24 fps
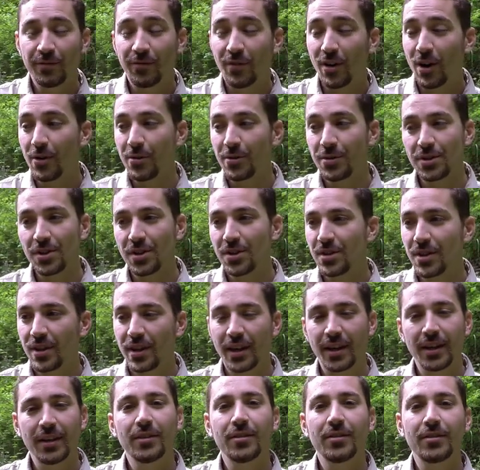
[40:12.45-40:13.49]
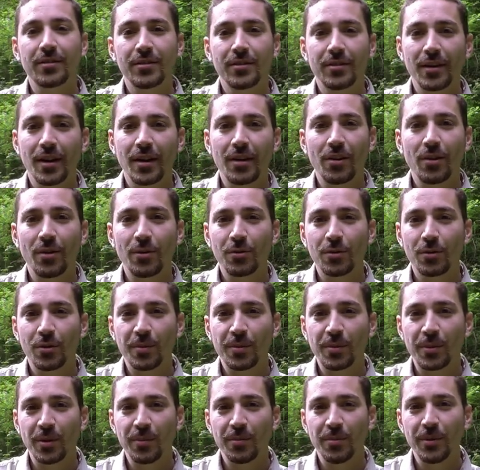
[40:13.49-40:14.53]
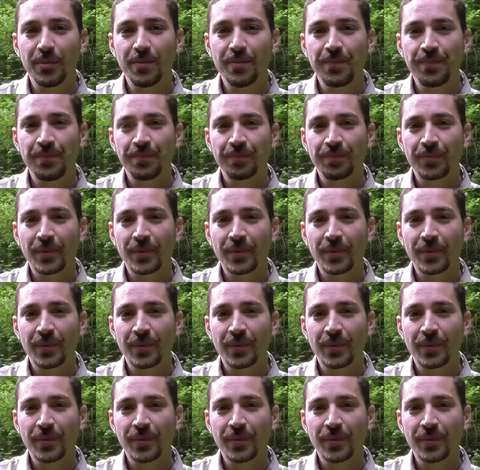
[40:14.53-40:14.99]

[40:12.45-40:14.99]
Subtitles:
Viruses are killed, no longer a problem.